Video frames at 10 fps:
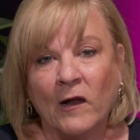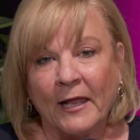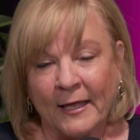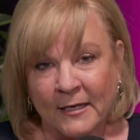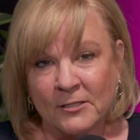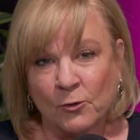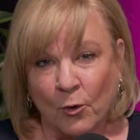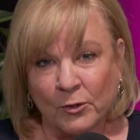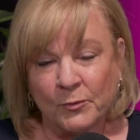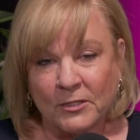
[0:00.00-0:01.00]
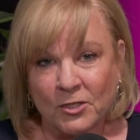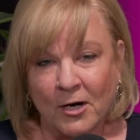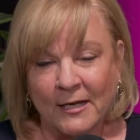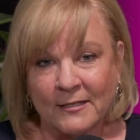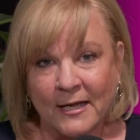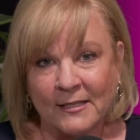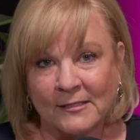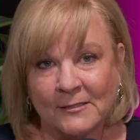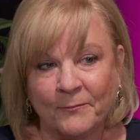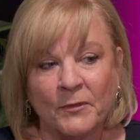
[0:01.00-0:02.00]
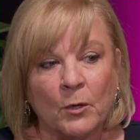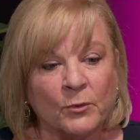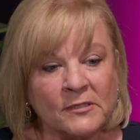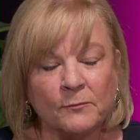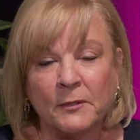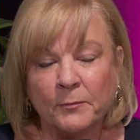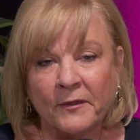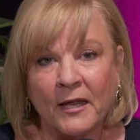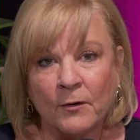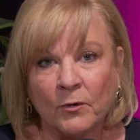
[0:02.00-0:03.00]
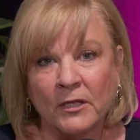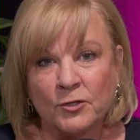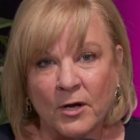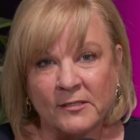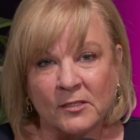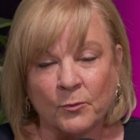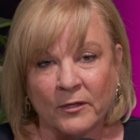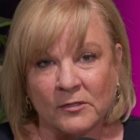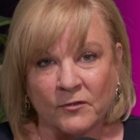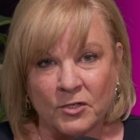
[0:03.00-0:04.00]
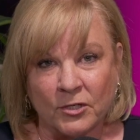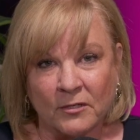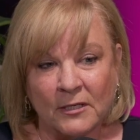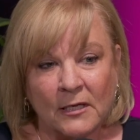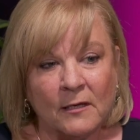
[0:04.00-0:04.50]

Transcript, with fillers: and his goals with the target dates with some people that he really trusted with his vision.